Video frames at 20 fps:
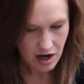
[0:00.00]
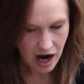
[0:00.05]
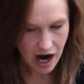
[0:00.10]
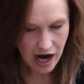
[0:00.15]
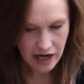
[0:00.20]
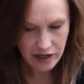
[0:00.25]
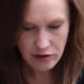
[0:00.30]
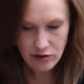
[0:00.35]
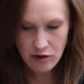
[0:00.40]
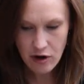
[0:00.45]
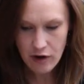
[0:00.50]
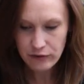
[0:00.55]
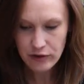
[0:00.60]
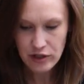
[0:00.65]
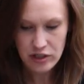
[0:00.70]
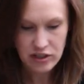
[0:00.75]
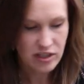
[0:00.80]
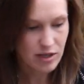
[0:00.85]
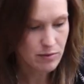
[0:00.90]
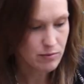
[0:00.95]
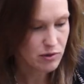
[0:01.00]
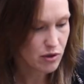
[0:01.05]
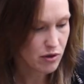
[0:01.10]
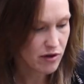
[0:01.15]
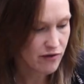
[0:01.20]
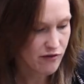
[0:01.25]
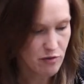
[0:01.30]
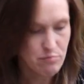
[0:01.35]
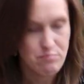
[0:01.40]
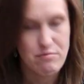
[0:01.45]
I don't know if there's some
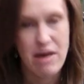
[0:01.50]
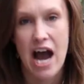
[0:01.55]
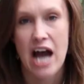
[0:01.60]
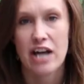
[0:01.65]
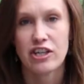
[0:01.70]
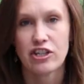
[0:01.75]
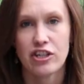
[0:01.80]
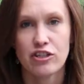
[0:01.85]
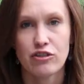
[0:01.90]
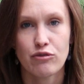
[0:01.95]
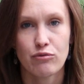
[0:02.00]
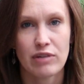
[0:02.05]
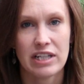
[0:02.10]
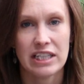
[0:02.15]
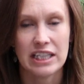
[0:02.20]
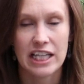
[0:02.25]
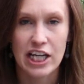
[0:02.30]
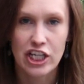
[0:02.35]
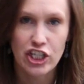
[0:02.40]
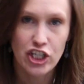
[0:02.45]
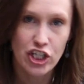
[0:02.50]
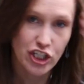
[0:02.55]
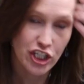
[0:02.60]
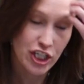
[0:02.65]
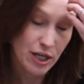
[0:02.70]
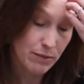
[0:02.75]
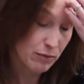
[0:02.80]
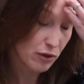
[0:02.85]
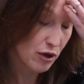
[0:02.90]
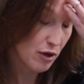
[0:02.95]
sort of imagined
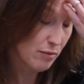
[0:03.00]
relationship